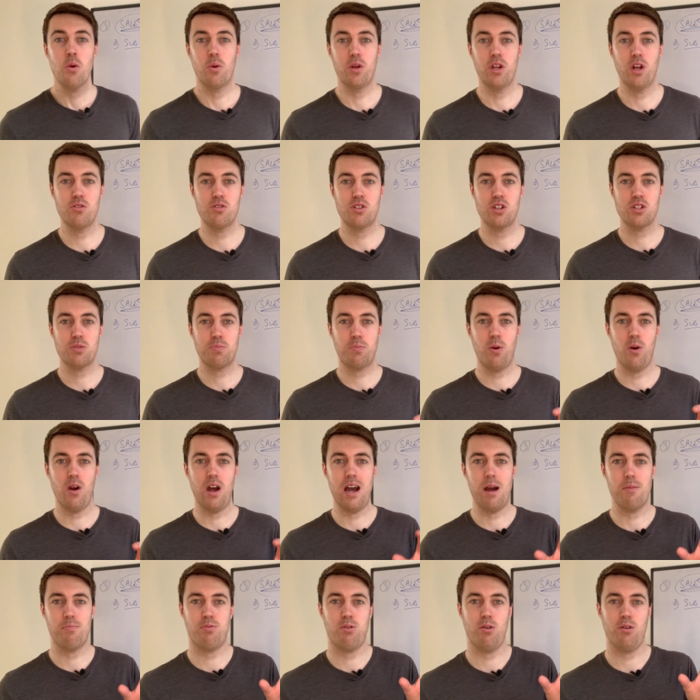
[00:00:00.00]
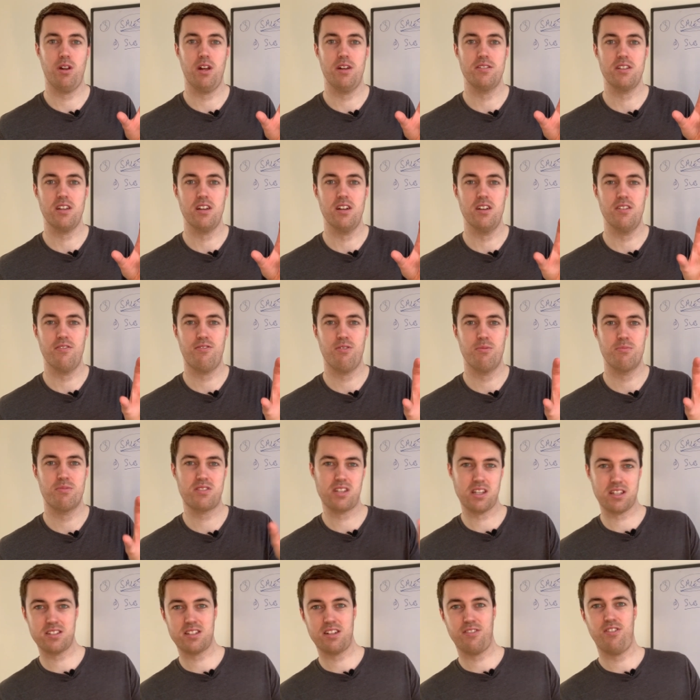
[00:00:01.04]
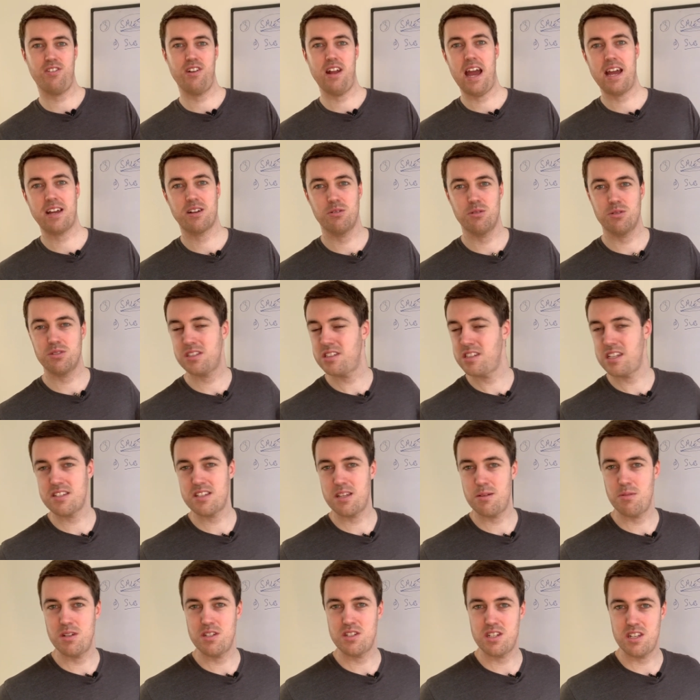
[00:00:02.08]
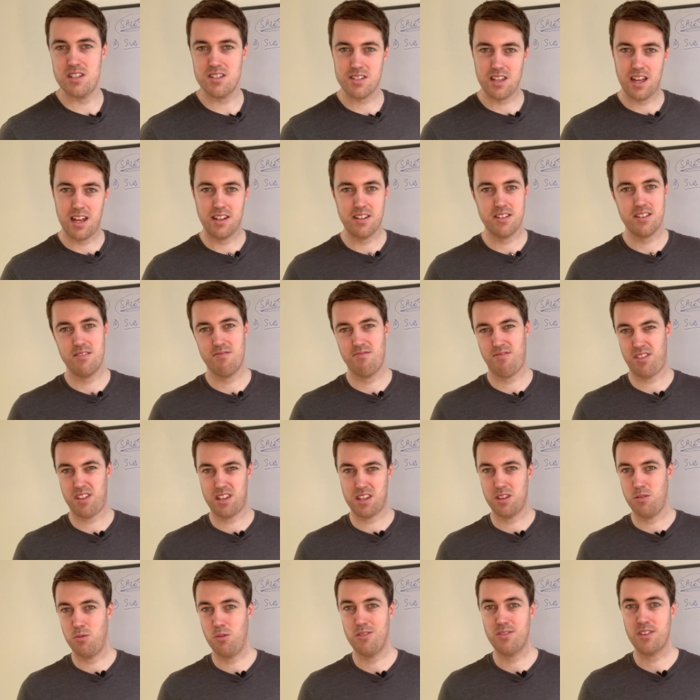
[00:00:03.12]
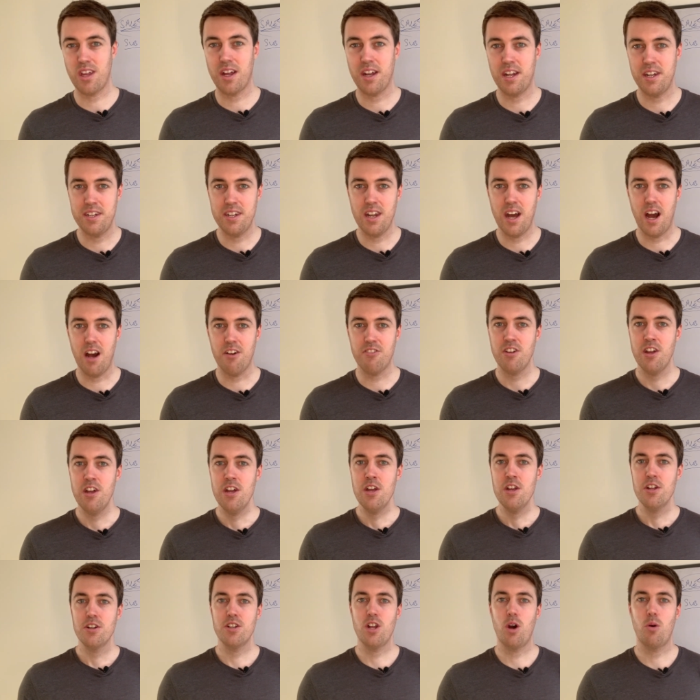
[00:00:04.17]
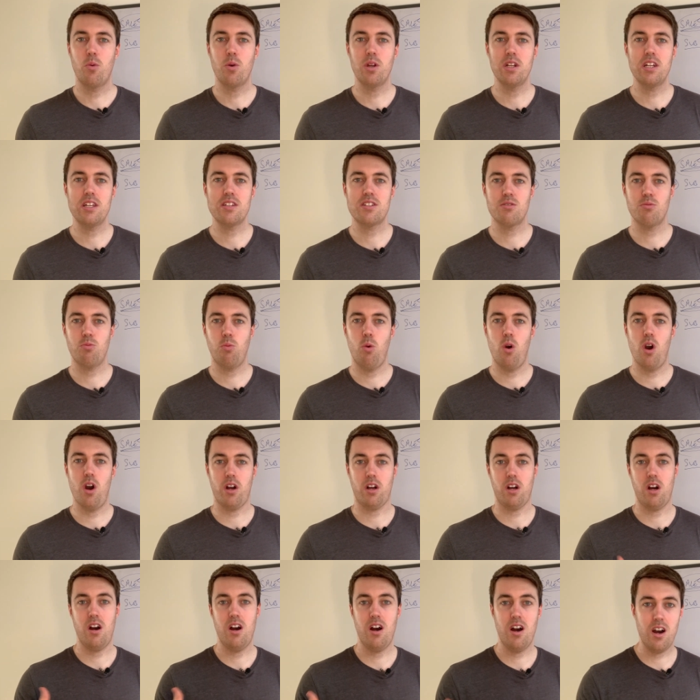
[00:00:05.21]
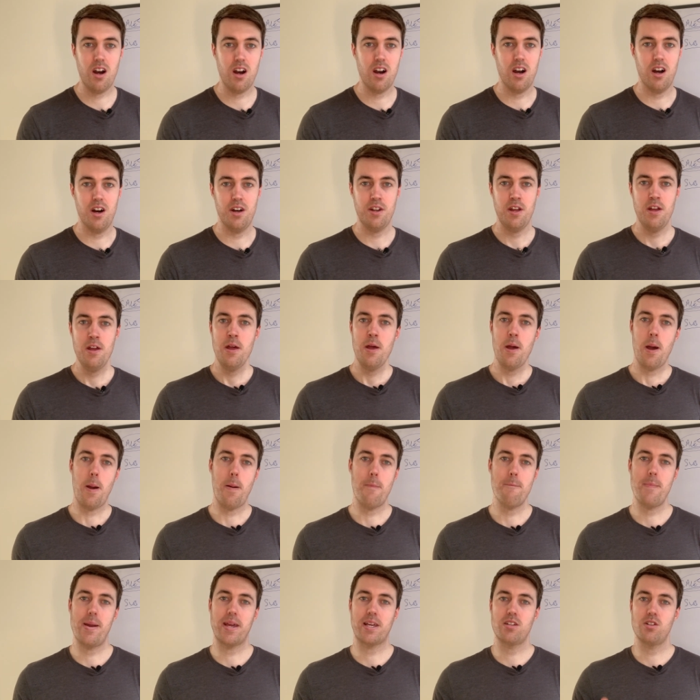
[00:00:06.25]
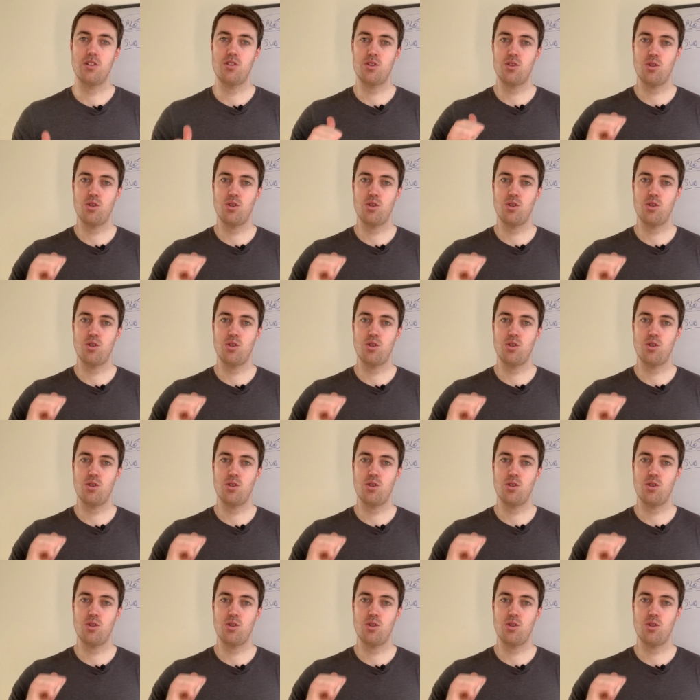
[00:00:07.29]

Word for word: we don't just put our product uh, from six different angles in these images and think that we've done enough. No, we need to work hard at making